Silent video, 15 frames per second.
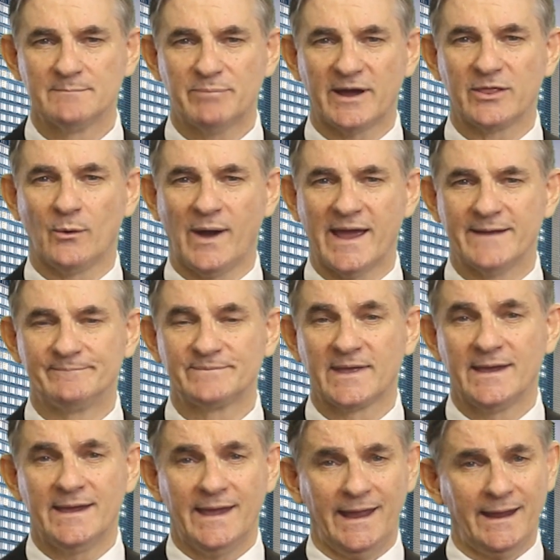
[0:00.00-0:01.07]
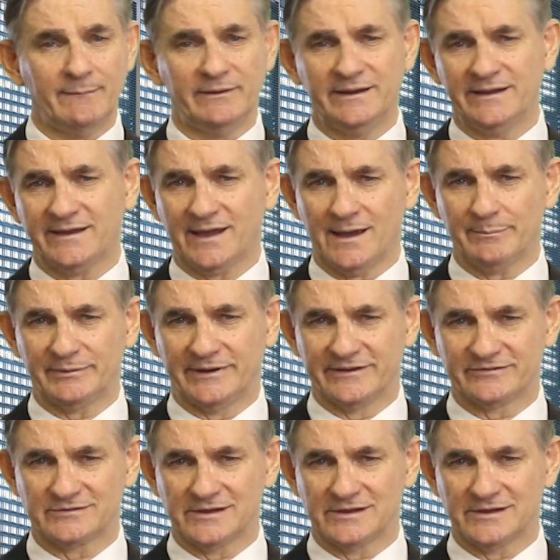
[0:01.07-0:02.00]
By the way, how many companies,